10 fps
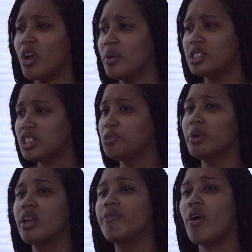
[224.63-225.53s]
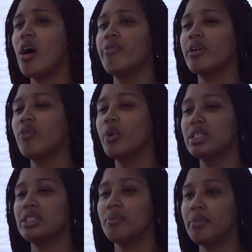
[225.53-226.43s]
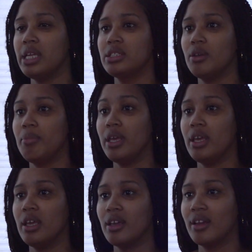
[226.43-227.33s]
always just been evolving of what does it mean to be,